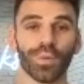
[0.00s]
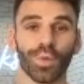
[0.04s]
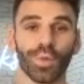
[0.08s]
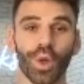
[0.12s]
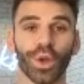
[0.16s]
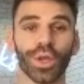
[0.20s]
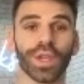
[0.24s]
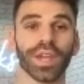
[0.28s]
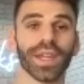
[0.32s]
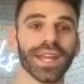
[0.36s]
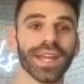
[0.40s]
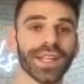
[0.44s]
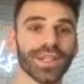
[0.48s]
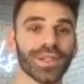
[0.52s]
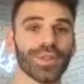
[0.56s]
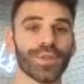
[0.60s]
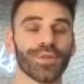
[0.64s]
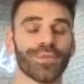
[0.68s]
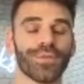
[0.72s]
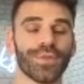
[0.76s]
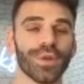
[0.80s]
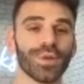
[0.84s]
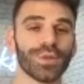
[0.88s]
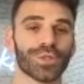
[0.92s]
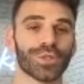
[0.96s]
looking into the
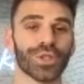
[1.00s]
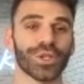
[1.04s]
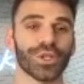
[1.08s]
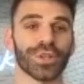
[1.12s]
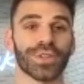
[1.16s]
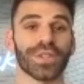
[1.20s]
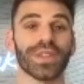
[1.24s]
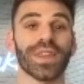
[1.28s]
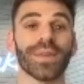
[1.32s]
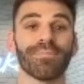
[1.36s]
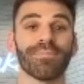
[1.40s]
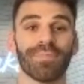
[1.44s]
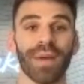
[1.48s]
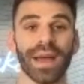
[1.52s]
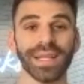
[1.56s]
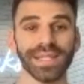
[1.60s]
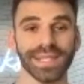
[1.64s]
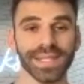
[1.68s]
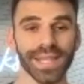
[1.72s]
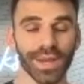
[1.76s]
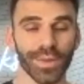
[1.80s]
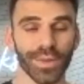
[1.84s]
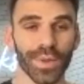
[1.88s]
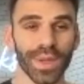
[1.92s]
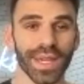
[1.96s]
future to the
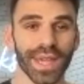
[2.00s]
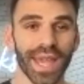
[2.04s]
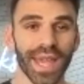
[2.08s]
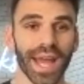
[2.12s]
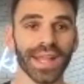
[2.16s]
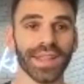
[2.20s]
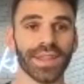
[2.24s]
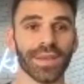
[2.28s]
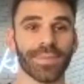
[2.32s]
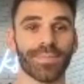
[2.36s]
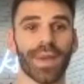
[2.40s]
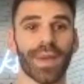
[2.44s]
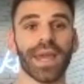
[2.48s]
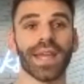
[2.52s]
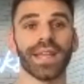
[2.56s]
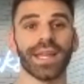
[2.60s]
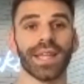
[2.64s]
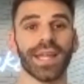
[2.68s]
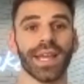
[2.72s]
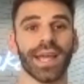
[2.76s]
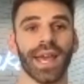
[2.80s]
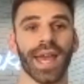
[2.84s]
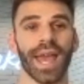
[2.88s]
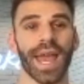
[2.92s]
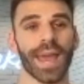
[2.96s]
best that we can to
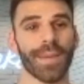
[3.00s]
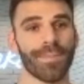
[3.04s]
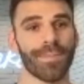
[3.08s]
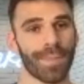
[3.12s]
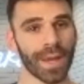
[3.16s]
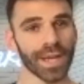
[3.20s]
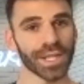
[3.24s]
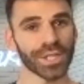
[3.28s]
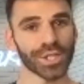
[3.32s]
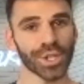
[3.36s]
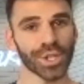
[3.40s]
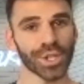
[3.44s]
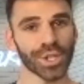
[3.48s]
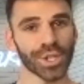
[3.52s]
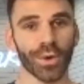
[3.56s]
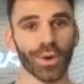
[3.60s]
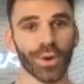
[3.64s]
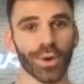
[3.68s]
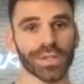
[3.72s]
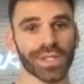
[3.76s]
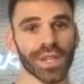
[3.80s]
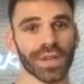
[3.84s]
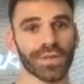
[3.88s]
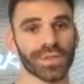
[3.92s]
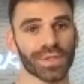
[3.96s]
paint a picture for
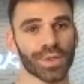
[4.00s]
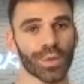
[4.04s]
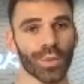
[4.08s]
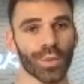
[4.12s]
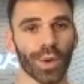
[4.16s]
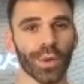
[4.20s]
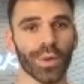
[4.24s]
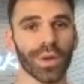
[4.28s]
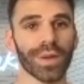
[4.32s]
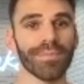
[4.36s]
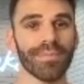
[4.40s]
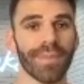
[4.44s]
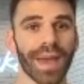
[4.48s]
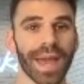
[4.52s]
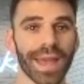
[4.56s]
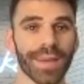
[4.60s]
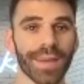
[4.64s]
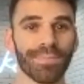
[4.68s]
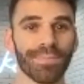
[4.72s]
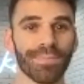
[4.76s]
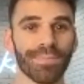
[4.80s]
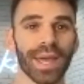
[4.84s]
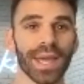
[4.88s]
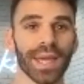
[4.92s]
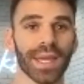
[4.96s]
ourselves to where we may
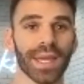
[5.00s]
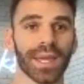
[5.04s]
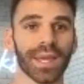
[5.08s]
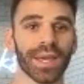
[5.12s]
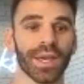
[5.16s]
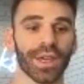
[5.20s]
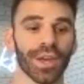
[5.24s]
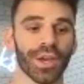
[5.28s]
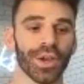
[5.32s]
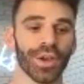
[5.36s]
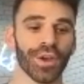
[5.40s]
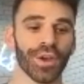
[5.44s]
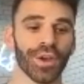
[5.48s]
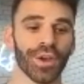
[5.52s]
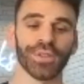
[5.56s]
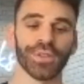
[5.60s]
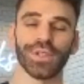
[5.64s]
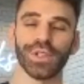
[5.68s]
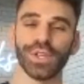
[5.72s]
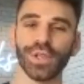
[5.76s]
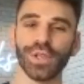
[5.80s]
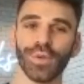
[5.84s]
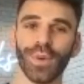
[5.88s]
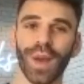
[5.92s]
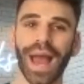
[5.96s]
be.
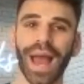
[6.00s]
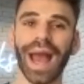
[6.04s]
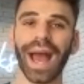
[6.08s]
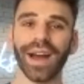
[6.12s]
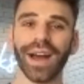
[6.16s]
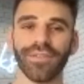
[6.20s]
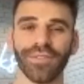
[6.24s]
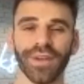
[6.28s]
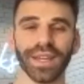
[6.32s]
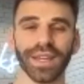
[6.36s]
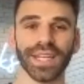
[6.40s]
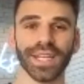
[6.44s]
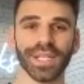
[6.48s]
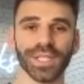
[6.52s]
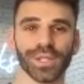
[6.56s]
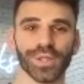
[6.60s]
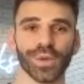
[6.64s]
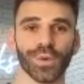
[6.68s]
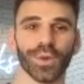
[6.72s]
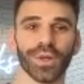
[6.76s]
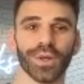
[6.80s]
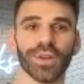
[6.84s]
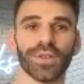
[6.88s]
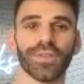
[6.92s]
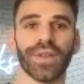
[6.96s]
Do you have any
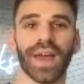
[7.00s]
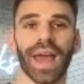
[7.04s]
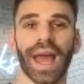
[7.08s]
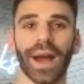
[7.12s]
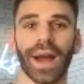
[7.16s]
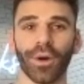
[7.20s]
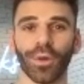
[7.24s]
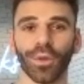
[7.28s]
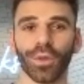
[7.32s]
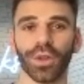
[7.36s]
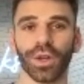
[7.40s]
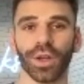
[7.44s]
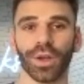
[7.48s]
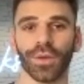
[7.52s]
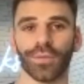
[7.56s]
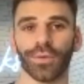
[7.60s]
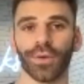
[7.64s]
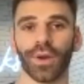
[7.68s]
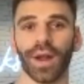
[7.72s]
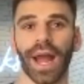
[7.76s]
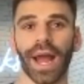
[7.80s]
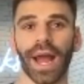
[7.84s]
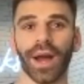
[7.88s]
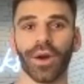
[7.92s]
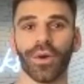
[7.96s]
sort of outlook
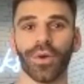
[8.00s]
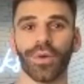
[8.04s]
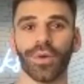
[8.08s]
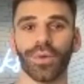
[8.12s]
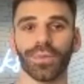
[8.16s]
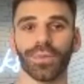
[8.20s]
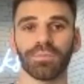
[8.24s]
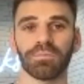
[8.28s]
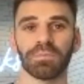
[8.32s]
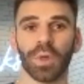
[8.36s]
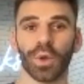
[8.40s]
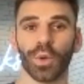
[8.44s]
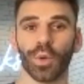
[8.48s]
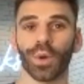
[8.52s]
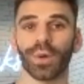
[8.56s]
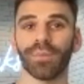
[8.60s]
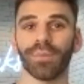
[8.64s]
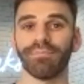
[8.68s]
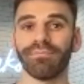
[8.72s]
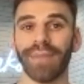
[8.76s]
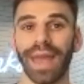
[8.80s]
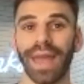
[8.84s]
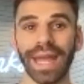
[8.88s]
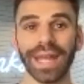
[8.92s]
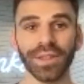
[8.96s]
for how the
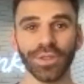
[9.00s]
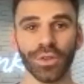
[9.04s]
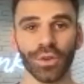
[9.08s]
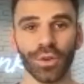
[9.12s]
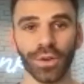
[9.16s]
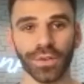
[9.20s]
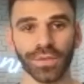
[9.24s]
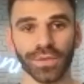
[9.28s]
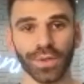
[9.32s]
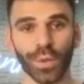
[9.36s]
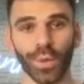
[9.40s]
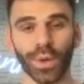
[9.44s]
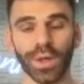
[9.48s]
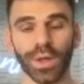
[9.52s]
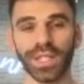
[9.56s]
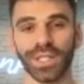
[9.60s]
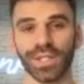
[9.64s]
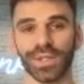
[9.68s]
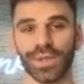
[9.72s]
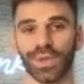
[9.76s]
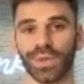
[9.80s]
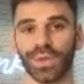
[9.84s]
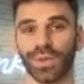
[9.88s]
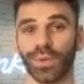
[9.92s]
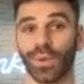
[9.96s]
remainder of
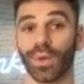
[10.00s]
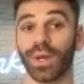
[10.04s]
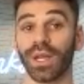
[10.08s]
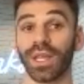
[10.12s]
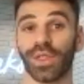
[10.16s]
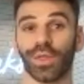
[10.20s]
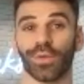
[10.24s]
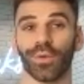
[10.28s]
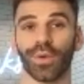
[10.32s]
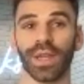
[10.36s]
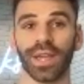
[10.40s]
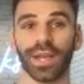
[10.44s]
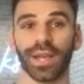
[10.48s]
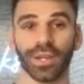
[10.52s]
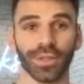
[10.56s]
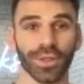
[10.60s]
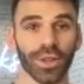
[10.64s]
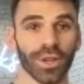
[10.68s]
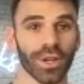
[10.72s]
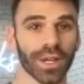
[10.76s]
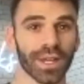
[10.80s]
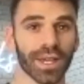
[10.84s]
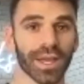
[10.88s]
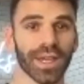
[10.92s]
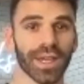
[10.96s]
2023 could
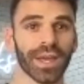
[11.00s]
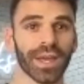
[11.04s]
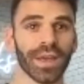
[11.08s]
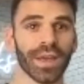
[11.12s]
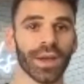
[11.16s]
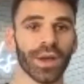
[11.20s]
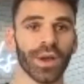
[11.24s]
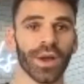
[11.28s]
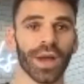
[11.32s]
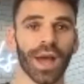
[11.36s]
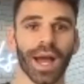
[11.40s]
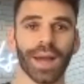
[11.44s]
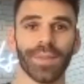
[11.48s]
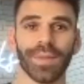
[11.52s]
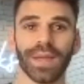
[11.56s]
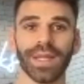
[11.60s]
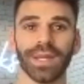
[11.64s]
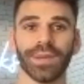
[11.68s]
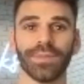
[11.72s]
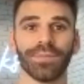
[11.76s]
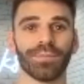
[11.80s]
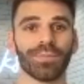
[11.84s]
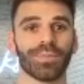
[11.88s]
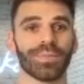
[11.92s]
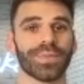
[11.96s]
look? I
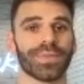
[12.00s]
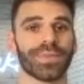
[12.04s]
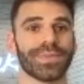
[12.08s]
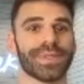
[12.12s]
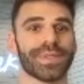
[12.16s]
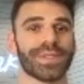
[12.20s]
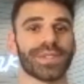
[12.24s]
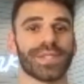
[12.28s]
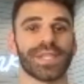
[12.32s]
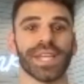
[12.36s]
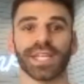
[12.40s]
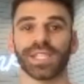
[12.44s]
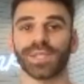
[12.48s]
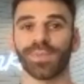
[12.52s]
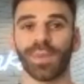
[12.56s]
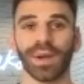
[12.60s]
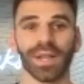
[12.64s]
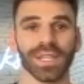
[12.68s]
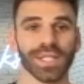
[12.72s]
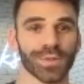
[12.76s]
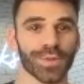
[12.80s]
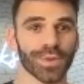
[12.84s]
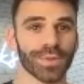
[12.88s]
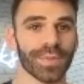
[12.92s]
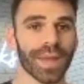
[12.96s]
mean, 6
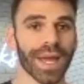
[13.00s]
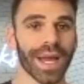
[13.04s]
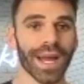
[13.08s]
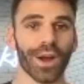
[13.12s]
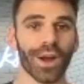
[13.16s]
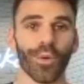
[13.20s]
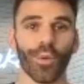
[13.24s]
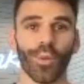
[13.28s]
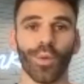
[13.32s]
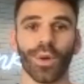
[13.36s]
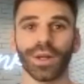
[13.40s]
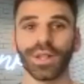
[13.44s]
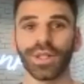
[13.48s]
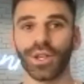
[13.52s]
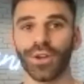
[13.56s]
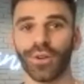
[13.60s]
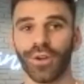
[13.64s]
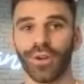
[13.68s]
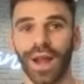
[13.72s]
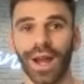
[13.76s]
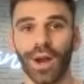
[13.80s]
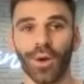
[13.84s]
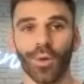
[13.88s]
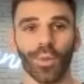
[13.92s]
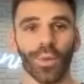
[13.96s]
months from now, 1
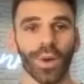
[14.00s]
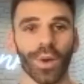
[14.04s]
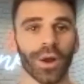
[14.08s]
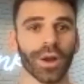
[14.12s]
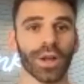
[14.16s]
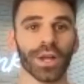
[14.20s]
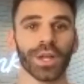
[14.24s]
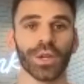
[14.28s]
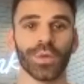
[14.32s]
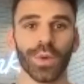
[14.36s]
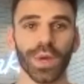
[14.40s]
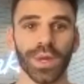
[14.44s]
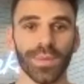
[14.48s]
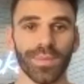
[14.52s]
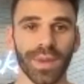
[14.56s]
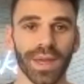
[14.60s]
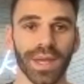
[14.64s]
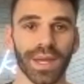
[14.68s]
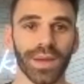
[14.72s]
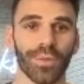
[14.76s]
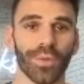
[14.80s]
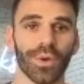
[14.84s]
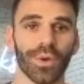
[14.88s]
year out, where could we be?